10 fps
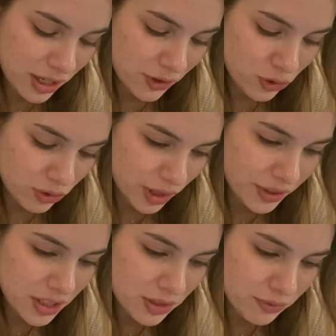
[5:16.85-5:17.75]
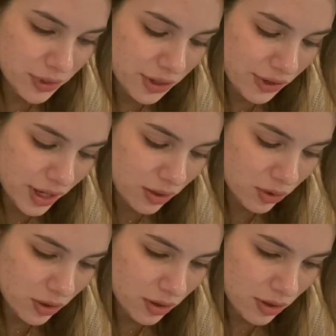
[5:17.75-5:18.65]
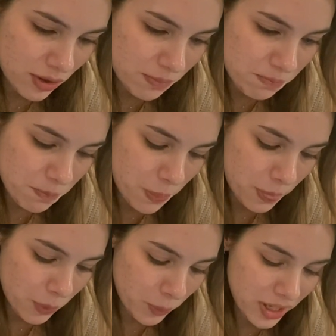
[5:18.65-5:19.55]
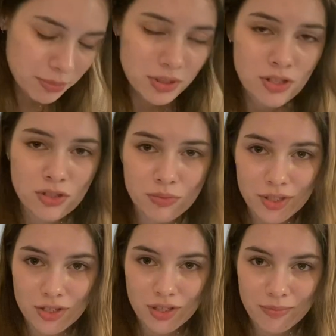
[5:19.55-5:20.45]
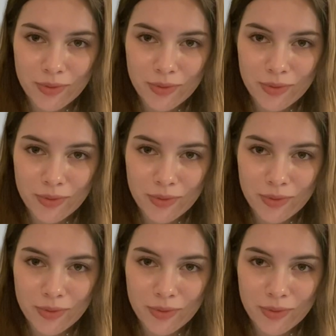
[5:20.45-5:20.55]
So now I need to figure out when I'm gonna do each of them.